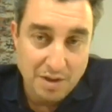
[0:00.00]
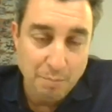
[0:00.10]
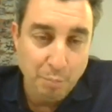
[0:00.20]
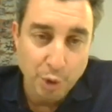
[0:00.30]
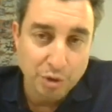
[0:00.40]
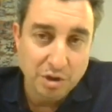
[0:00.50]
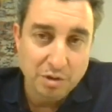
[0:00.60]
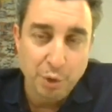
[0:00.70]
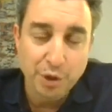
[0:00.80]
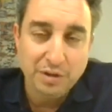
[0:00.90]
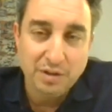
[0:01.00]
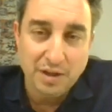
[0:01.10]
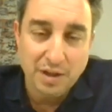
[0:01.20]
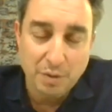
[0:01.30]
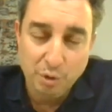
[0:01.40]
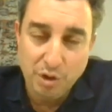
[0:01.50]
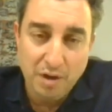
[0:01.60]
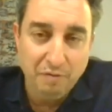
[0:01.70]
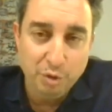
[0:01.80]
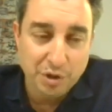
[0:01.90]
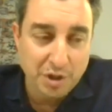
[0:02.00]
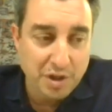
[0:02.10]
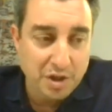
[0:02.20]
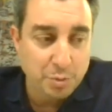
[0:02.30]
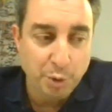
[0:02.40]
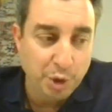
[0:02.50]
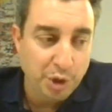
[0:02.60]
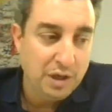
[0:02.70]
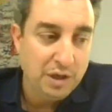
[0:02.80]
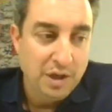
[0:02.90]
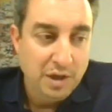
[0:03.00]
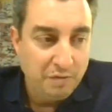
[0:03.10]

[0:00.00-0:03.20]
an important point, and I would love for the diaspora,